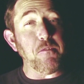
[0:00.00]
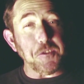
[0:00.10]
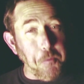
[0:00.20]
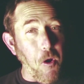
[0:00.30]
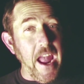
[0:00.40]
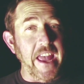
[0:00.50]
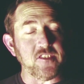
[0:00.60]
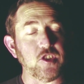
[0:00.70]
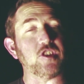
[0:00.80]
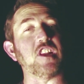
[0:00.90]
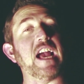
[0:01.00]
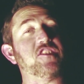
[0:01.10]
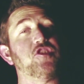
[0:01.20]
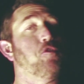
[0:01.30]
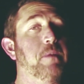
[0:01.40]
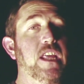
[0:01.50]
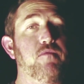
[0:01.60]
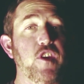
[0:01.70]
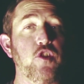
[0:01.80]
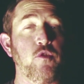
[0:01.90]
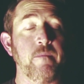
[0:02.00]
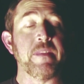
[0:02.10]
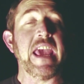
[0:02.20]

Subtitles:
was pressed, just like so many of you